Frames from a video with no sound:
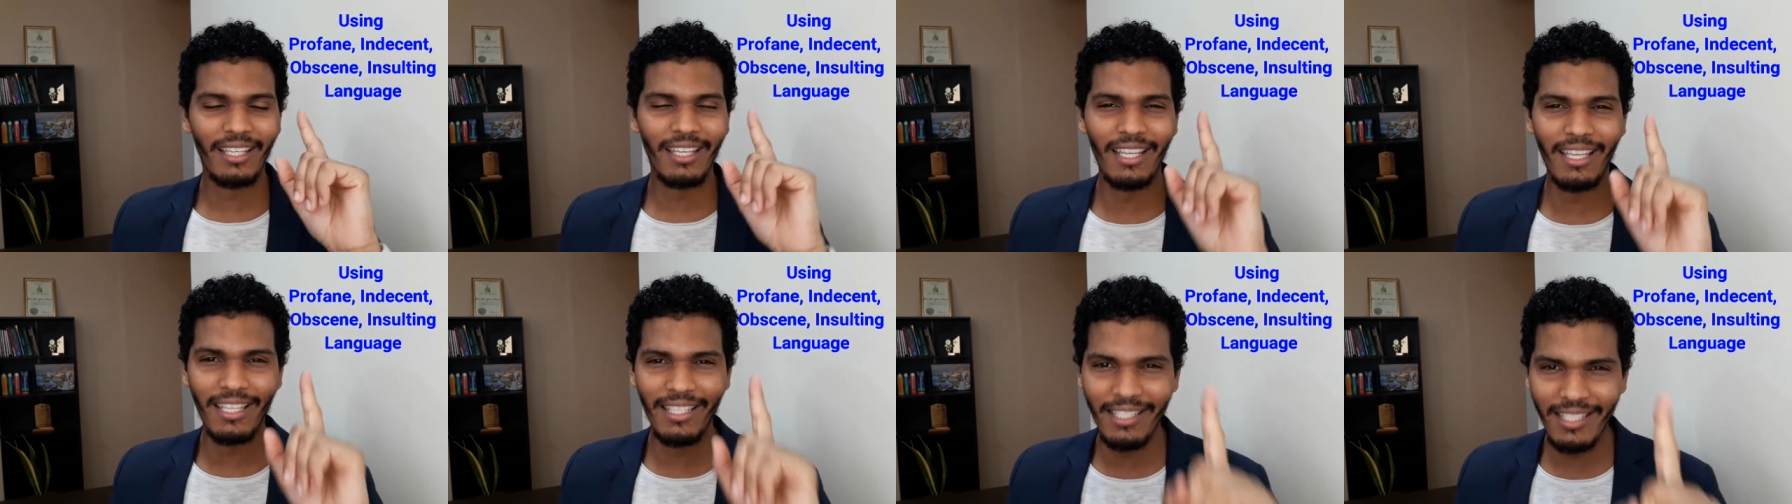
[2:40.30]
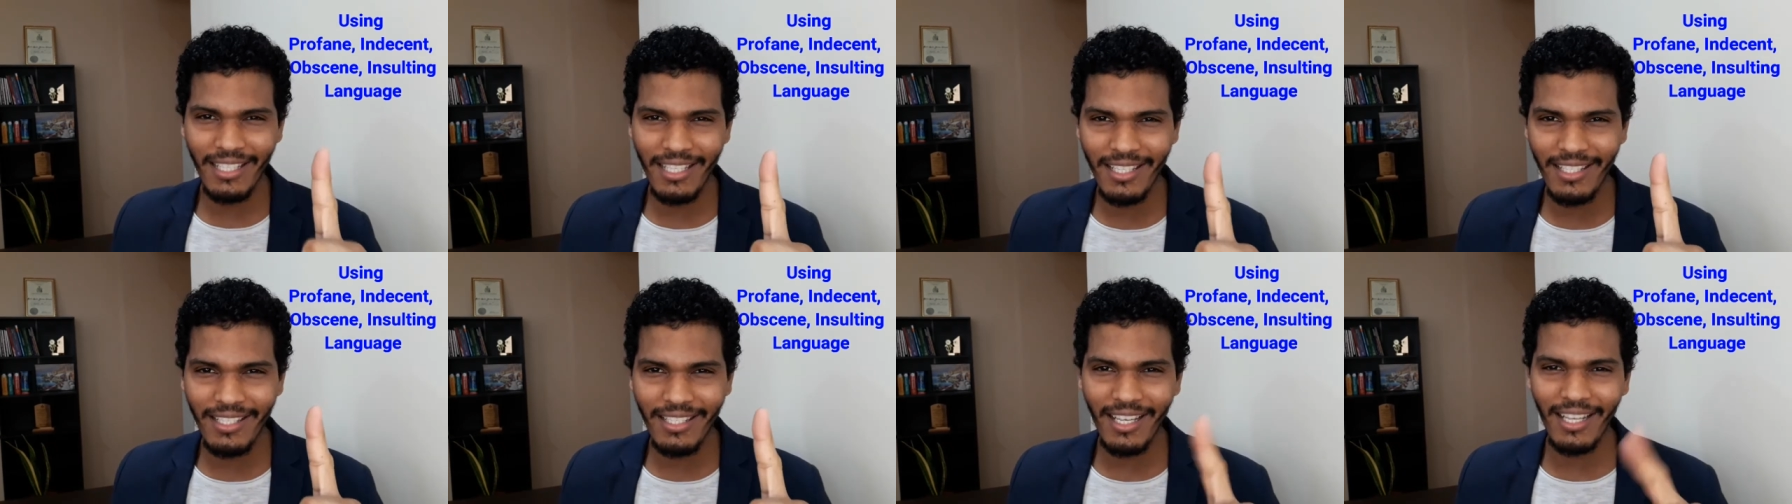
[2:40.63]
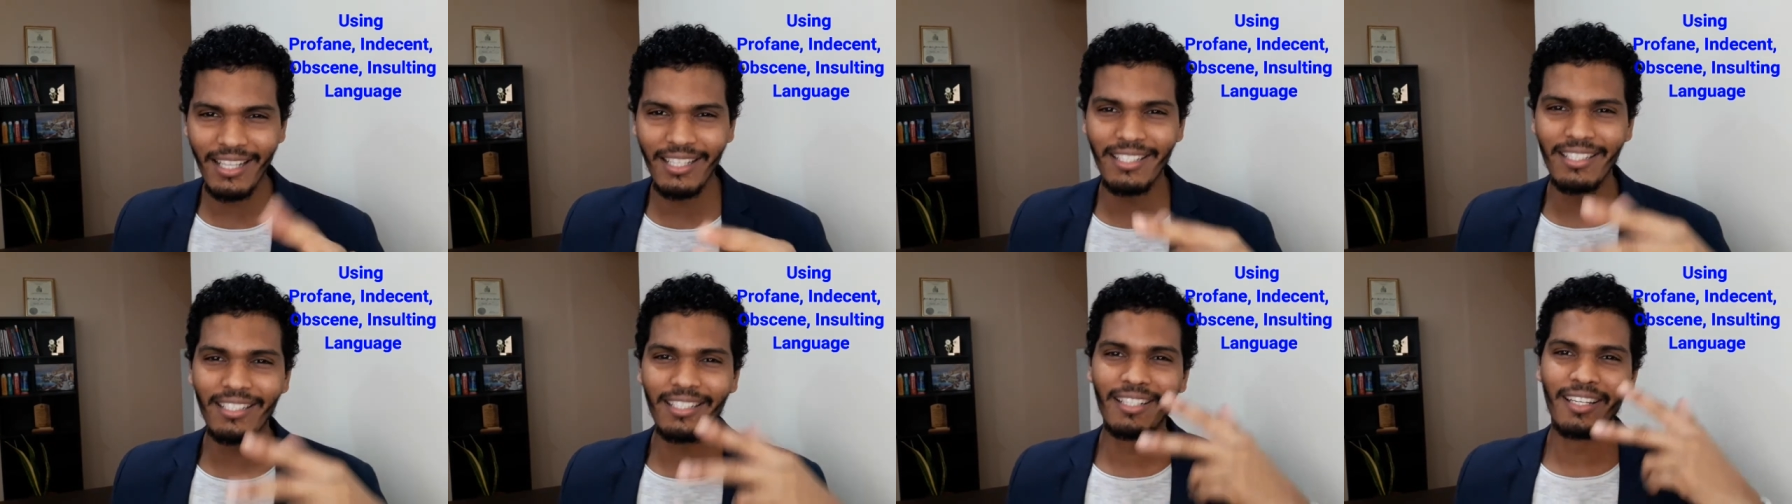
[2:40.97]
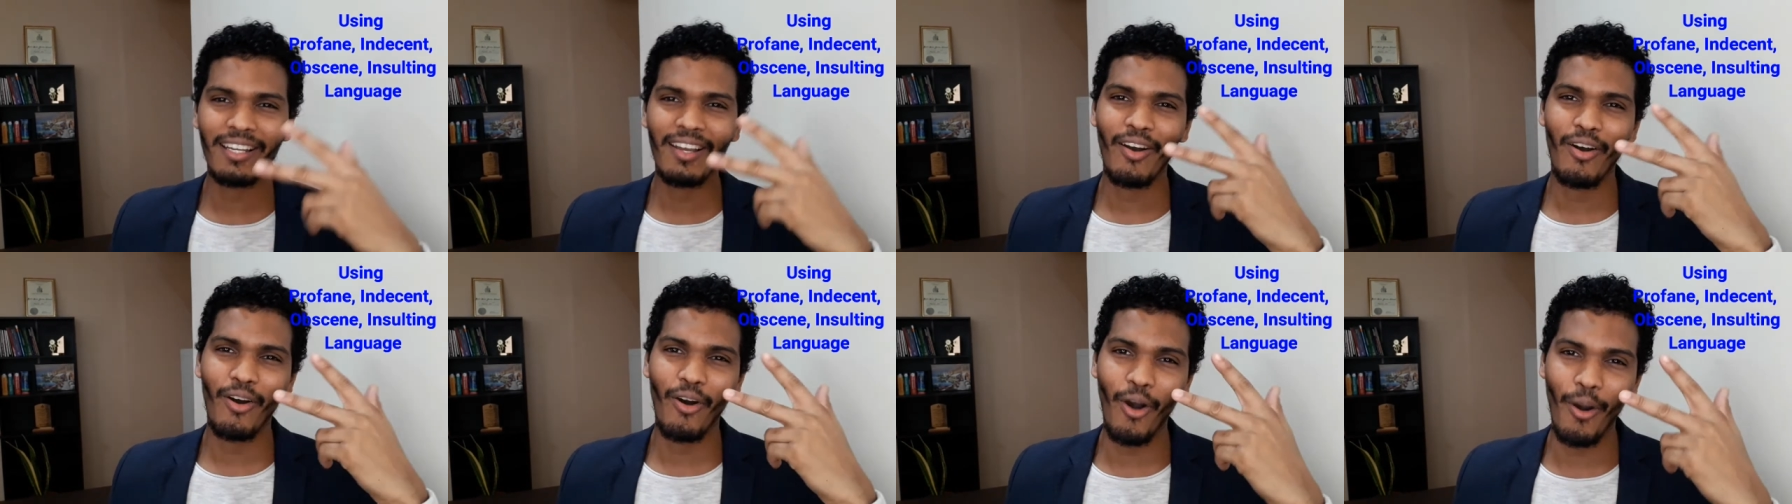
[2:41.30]
indecent,
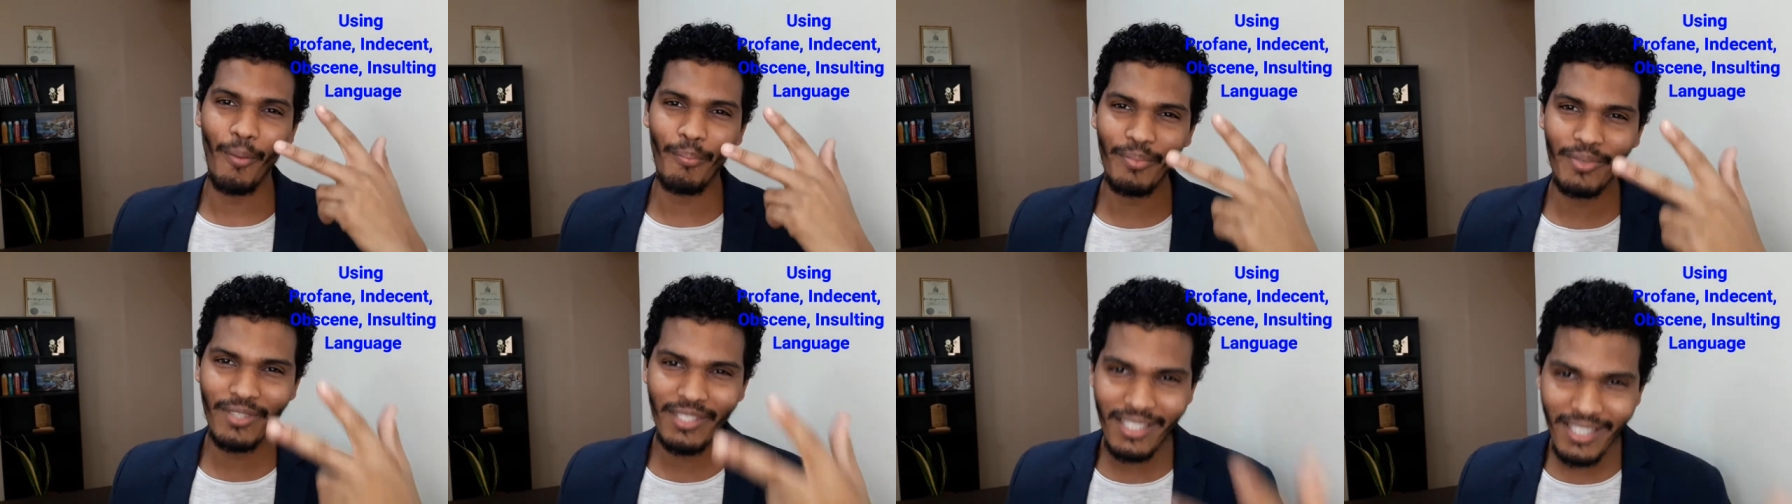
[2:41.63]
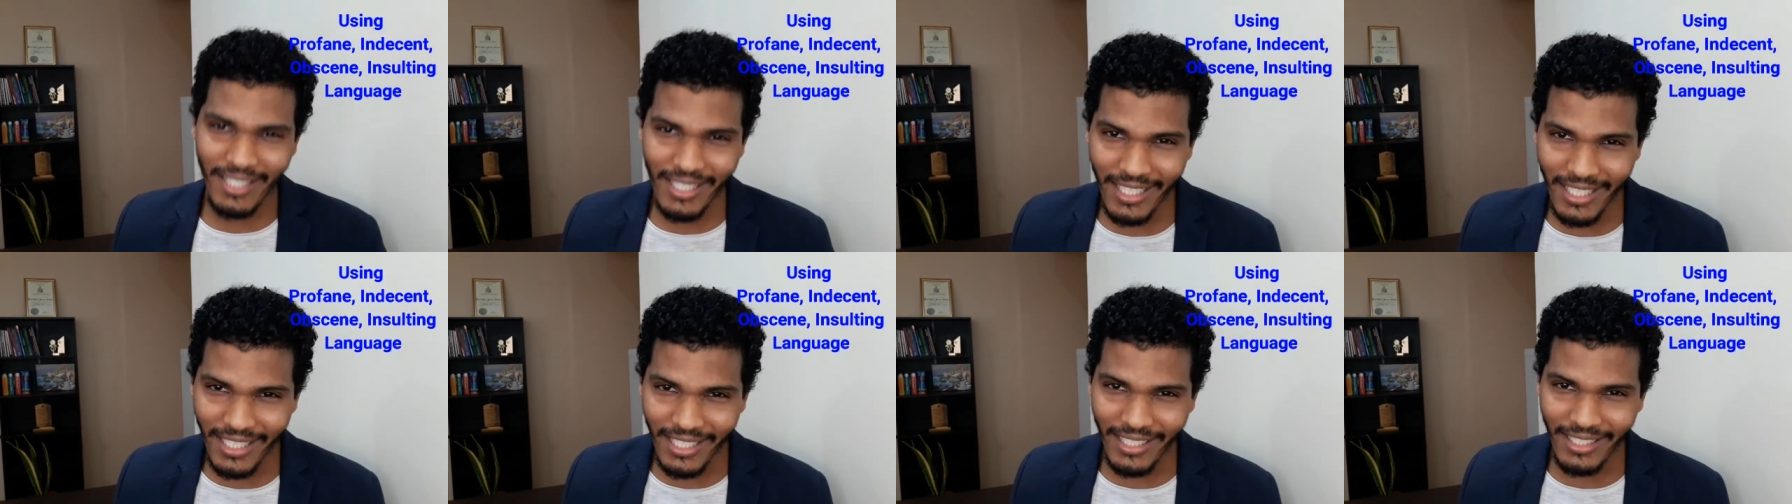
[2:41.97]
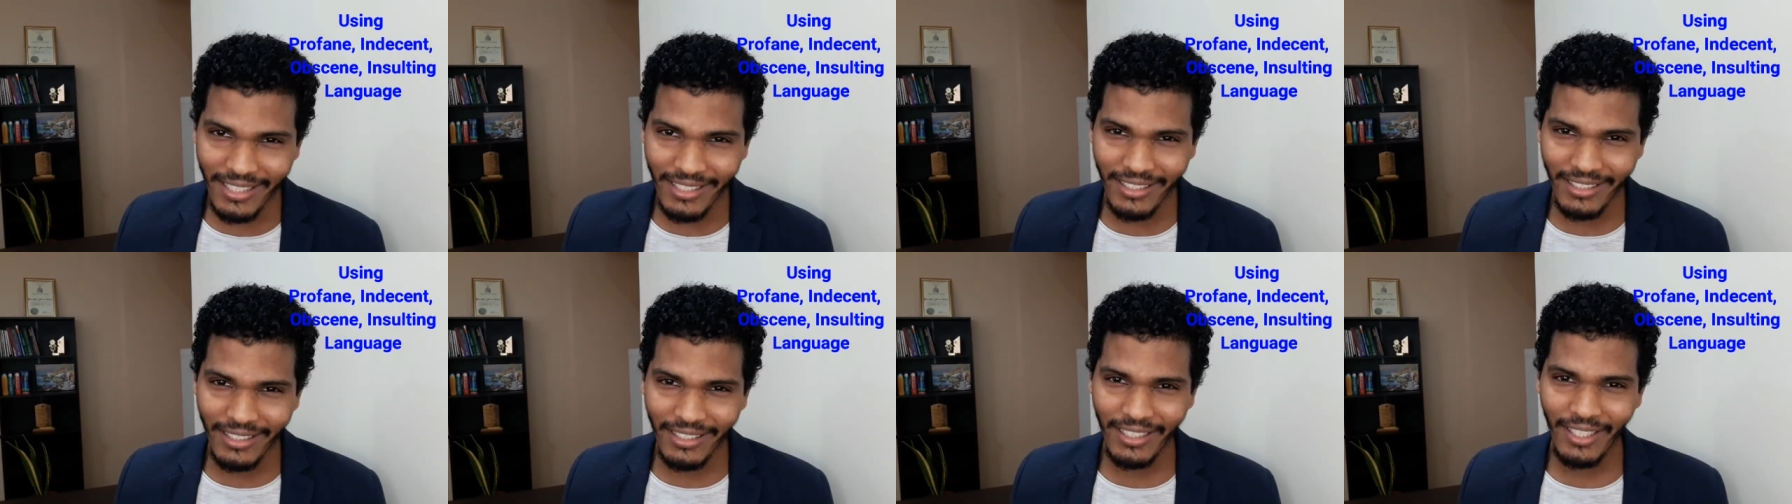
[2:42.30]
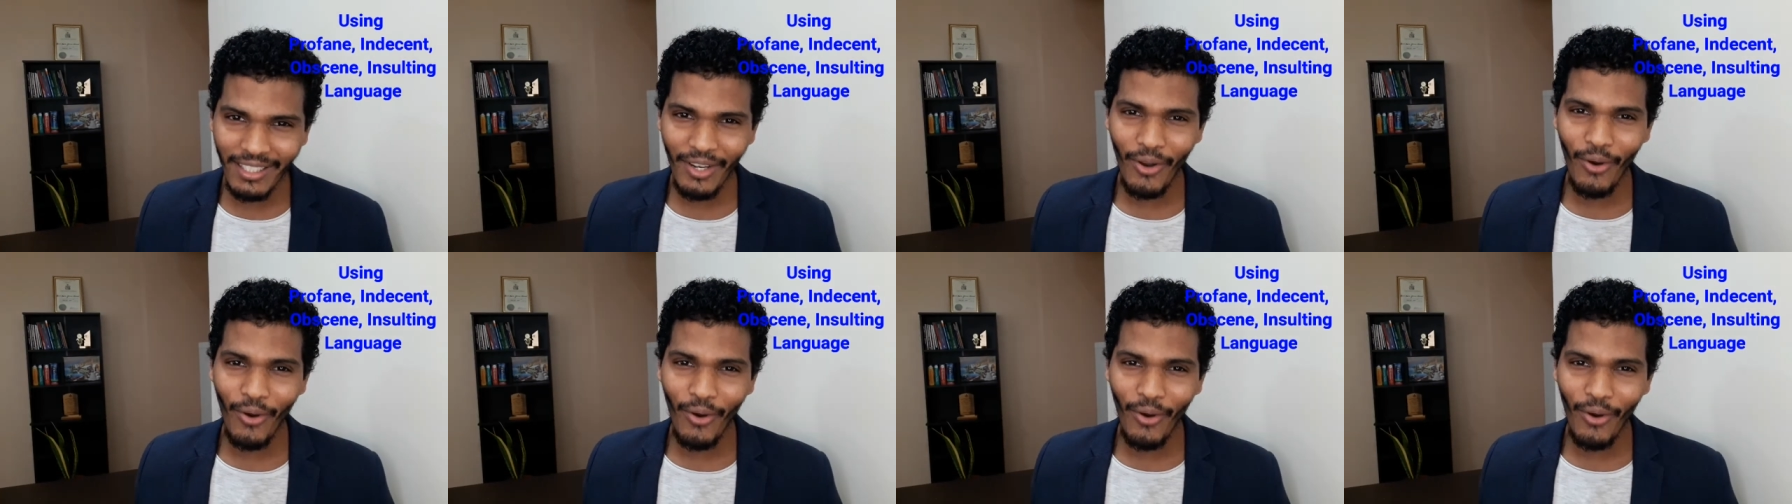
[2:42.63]
obscene,